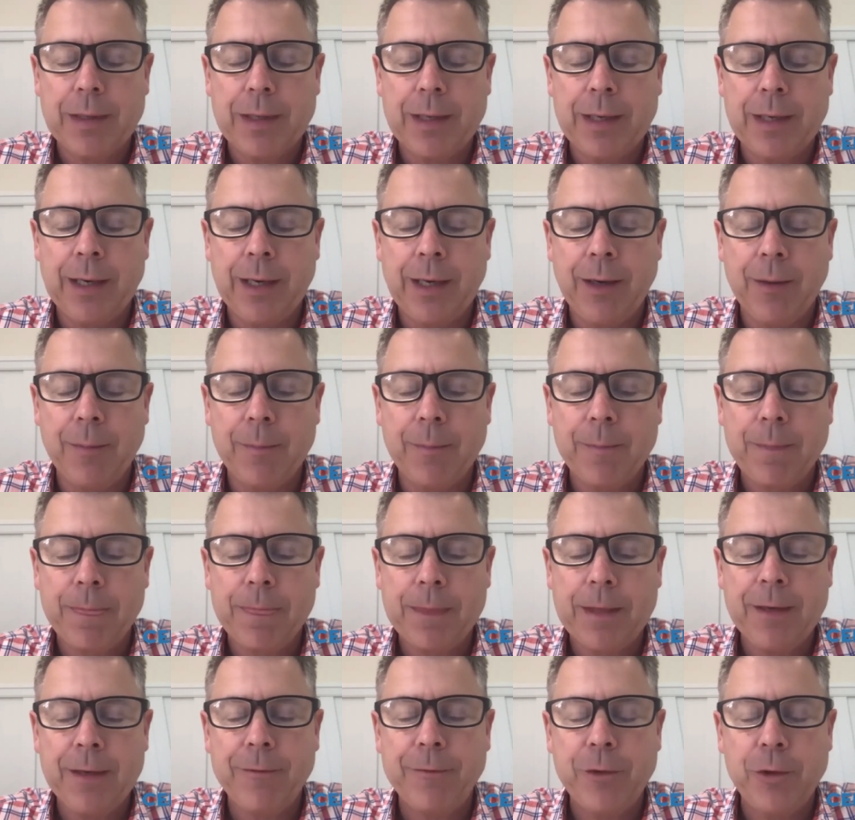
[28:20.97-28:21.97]
Um,
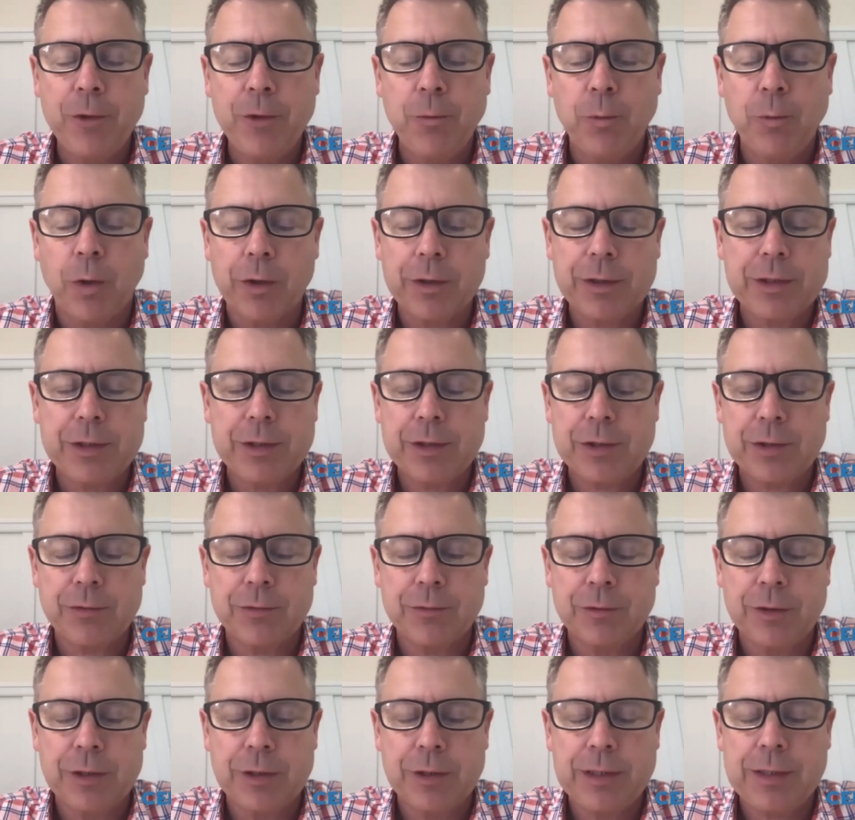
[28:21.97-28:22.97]
if you wanted to
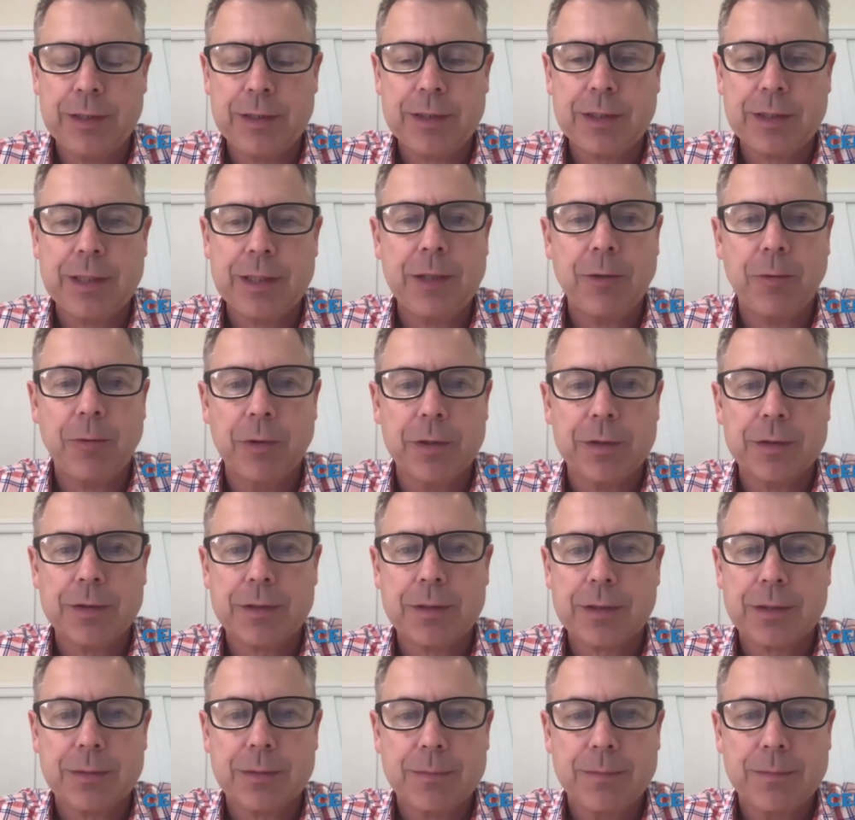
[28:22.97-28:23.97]

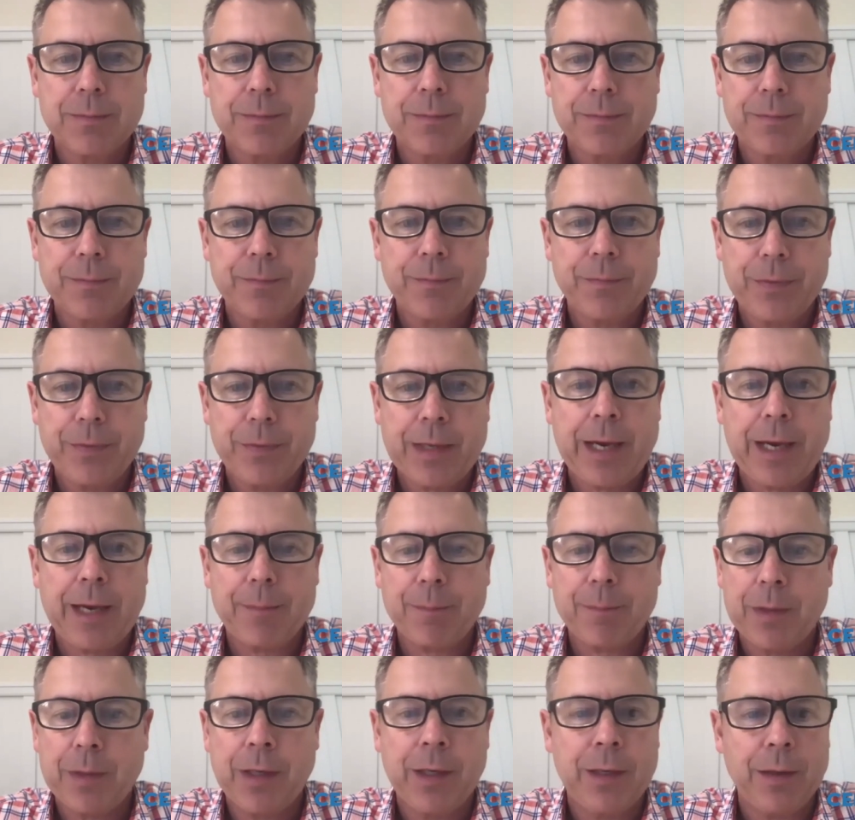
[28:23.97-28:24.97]
resequence
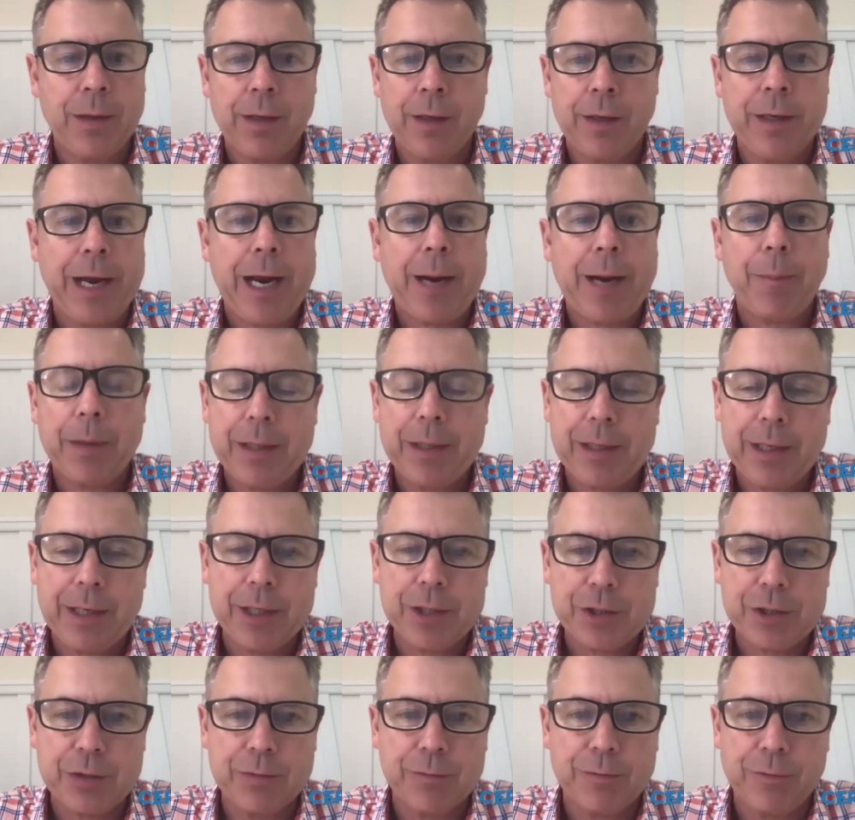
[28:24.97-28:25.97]
that uh, an
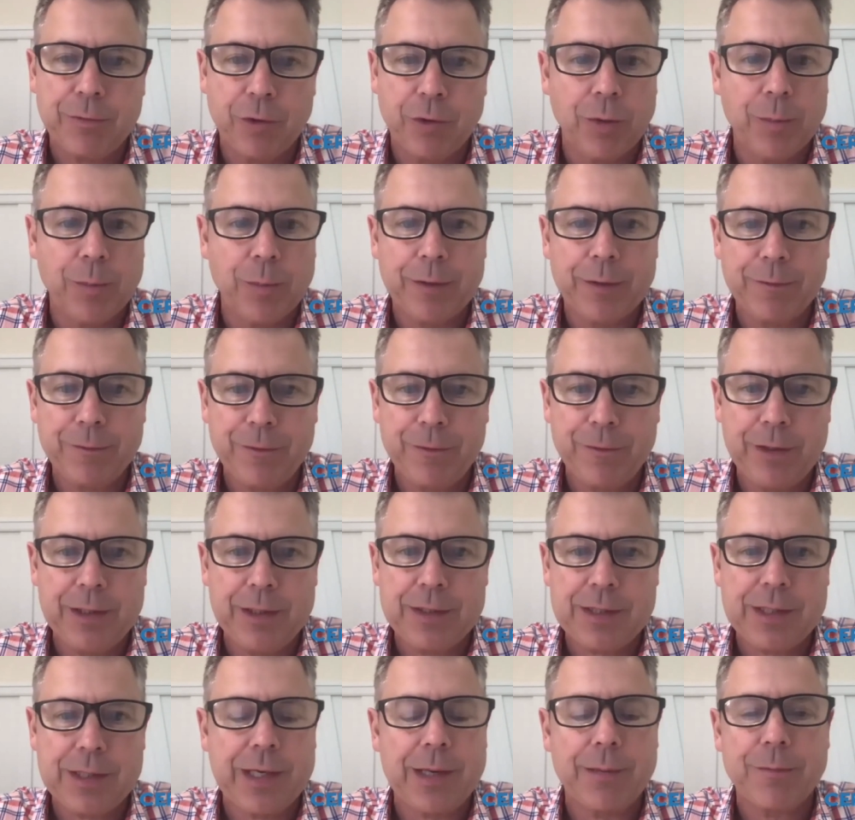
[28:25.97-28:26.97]
application form and a fee
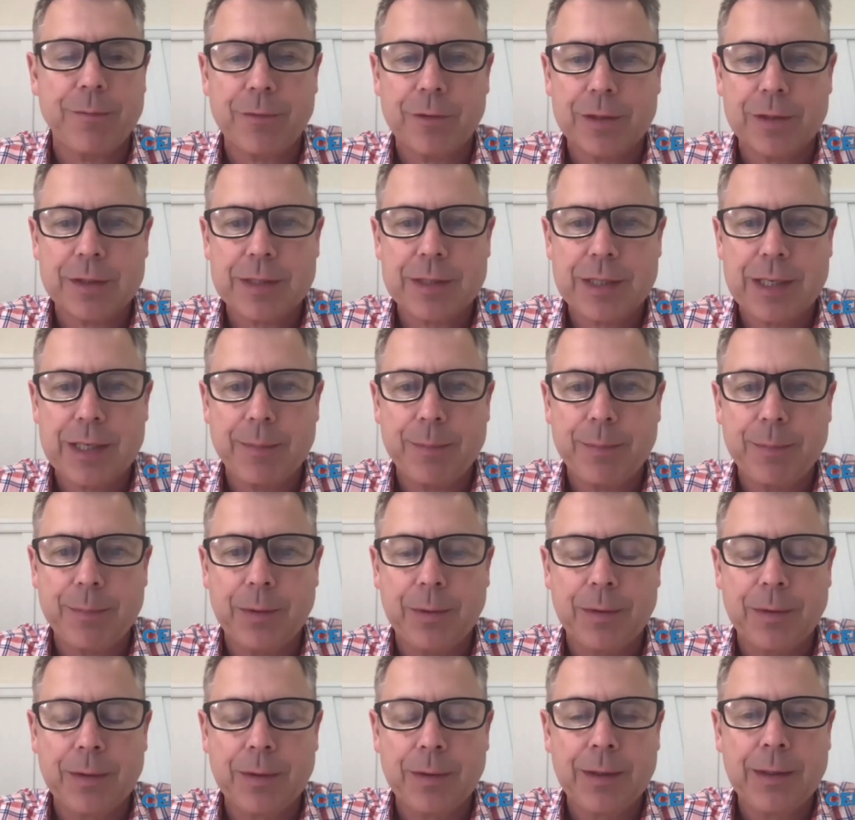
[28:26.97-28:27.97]
step, for
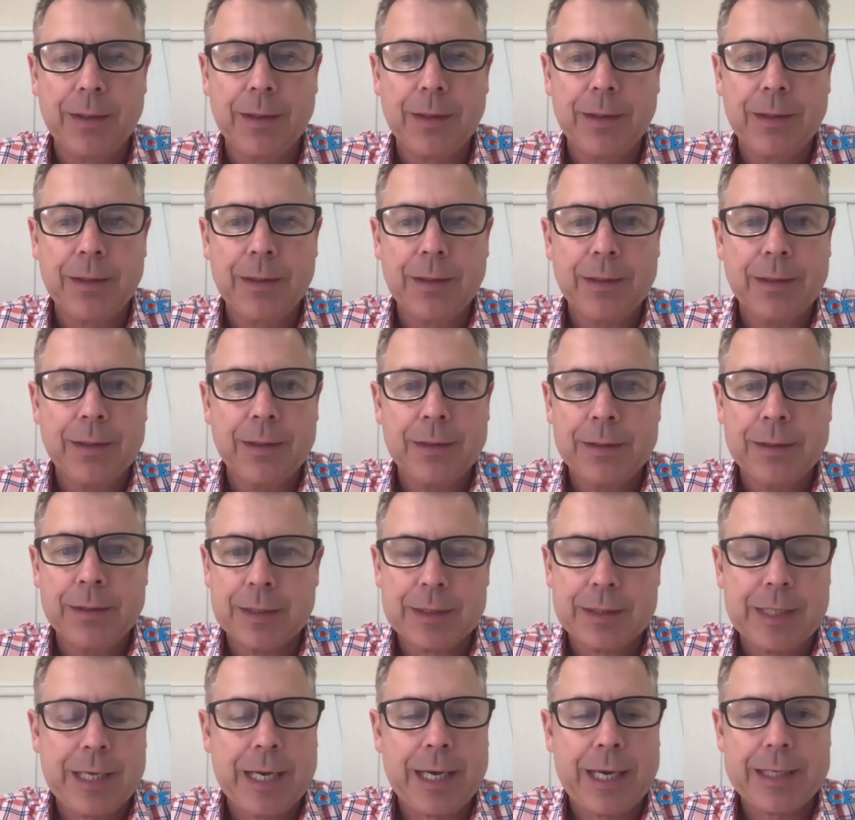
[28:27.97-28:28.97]
example,
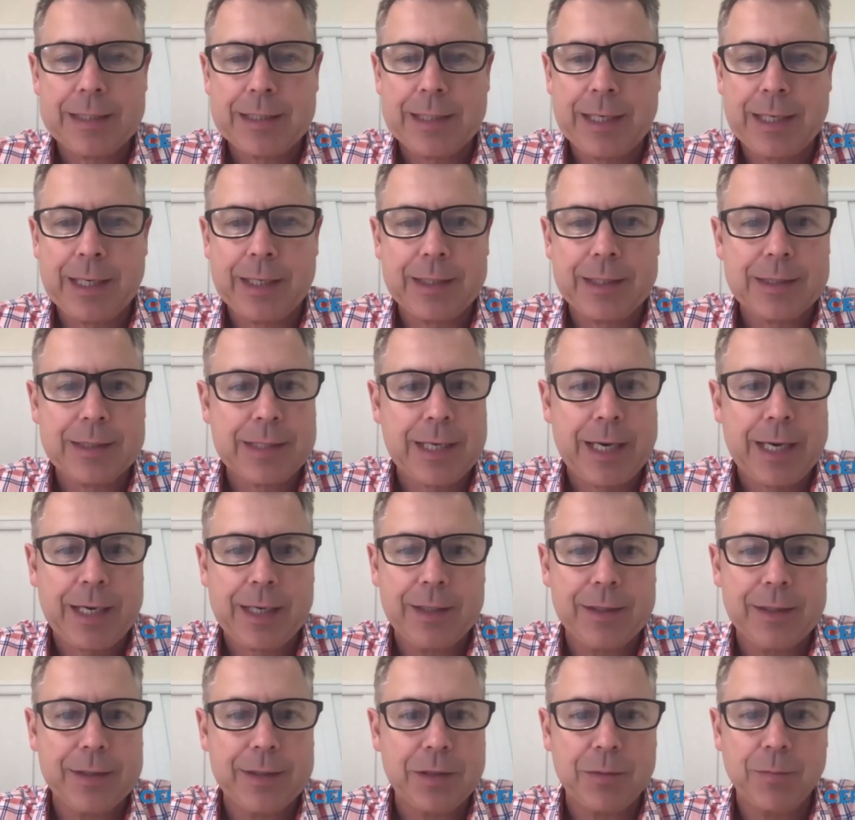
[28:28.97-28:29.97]
does that take
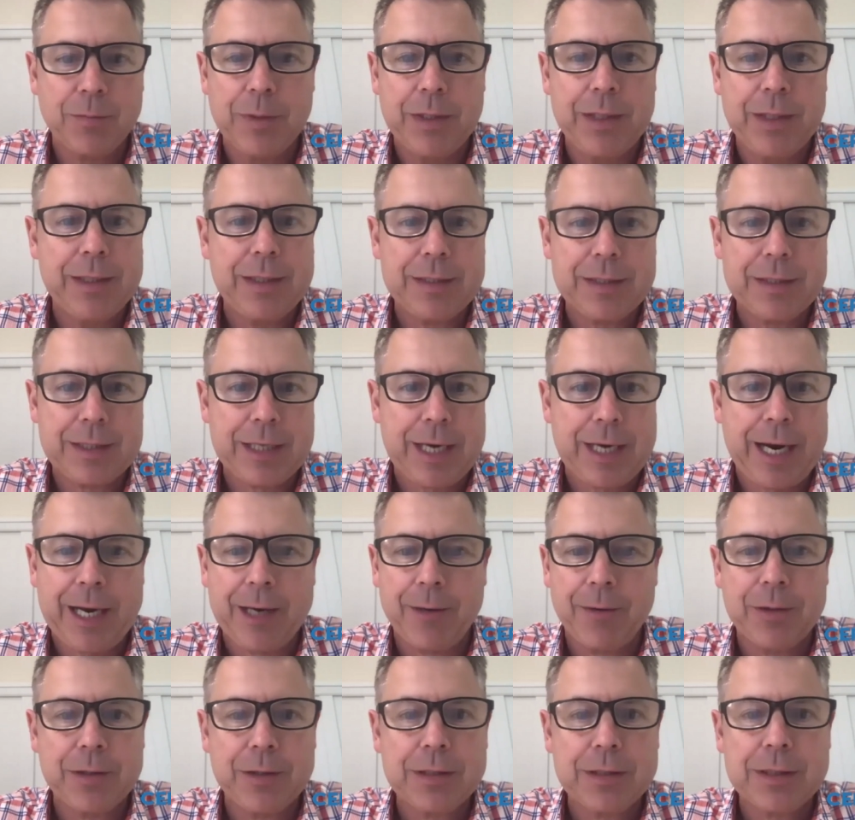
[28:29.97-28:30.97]
seconds, minutes,
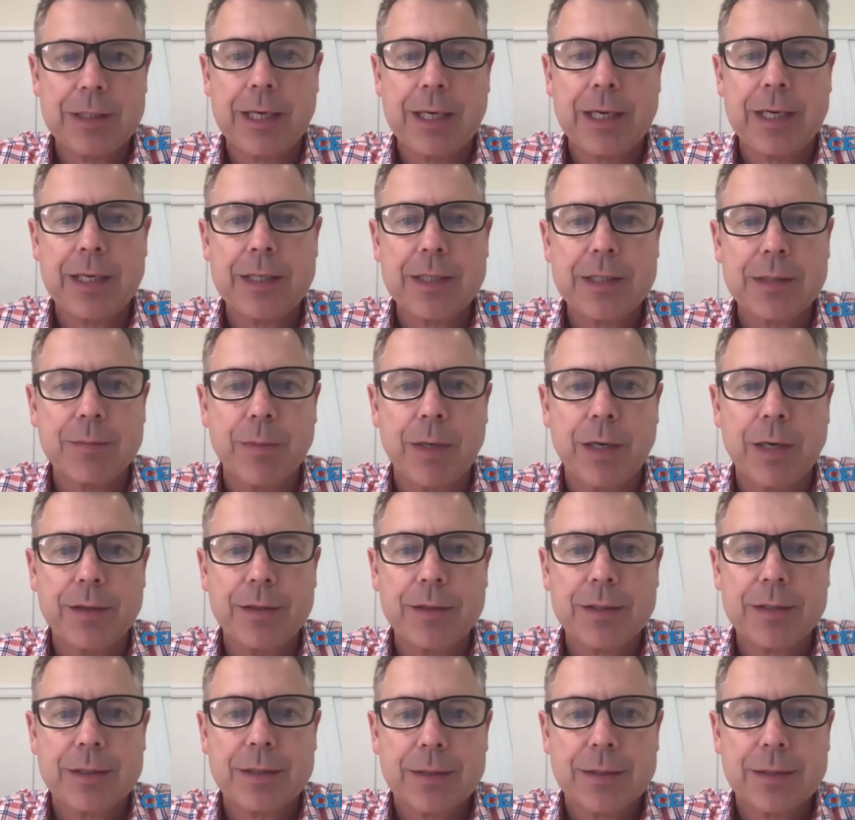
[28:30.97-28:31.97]
hours, days, months?